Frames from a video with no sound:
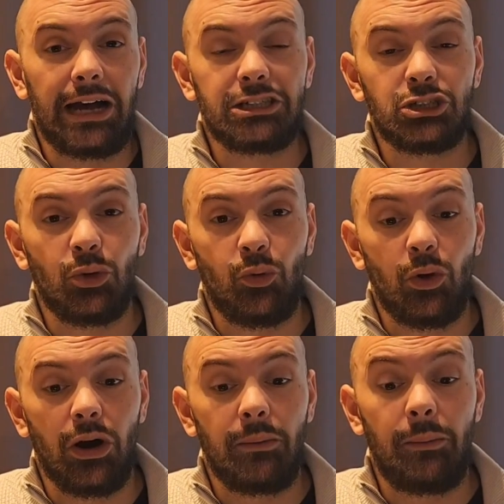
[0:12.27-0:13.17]
extra
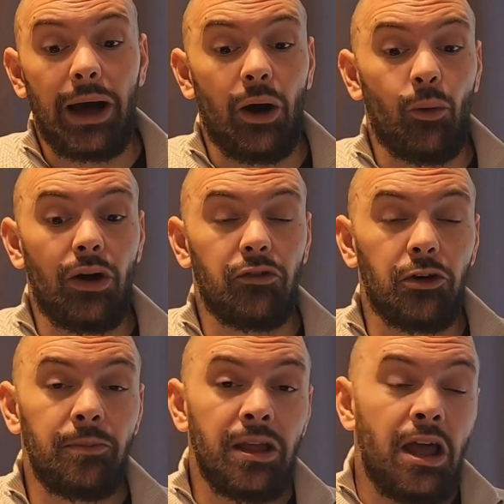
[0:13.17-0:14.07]
work.
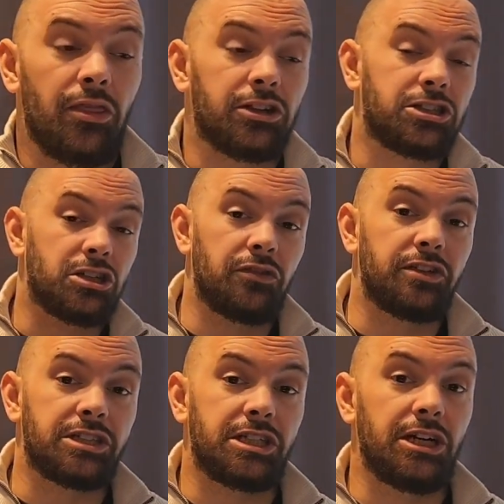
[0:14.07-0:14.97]
However, the
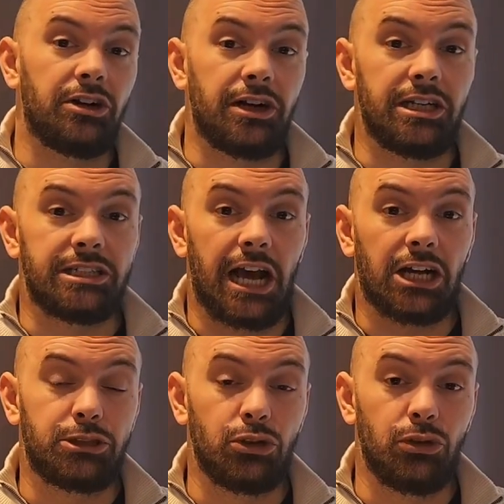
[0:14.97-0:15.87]
service here is
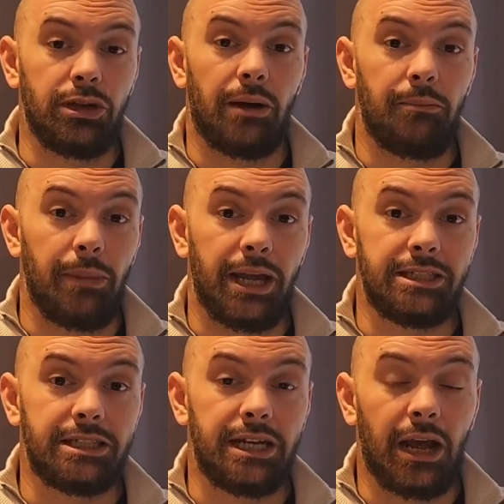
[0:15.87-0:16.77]
absolutely
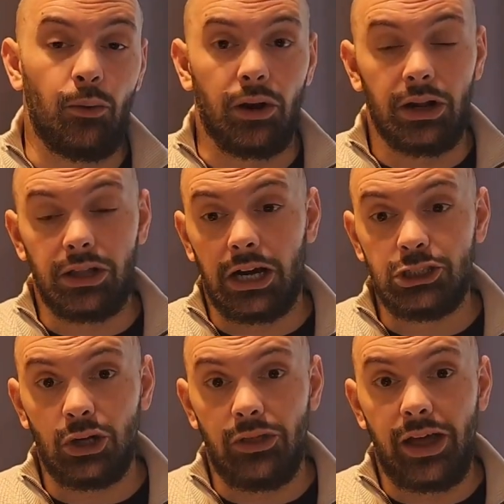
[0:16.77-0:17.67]
amazing, and we're going to
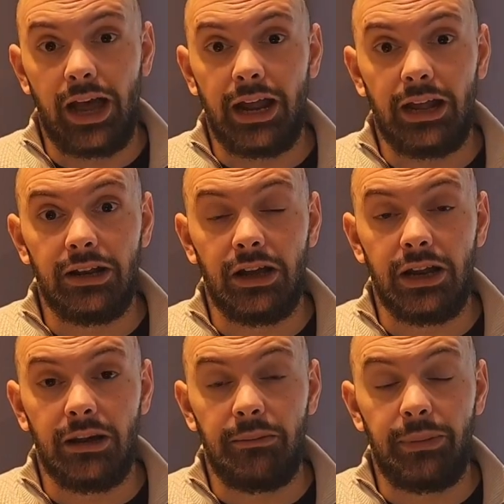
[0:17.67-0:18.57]
touch on that
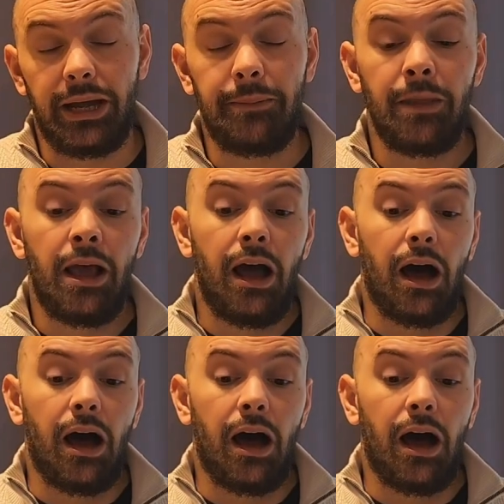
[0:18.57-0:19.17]
in a bit.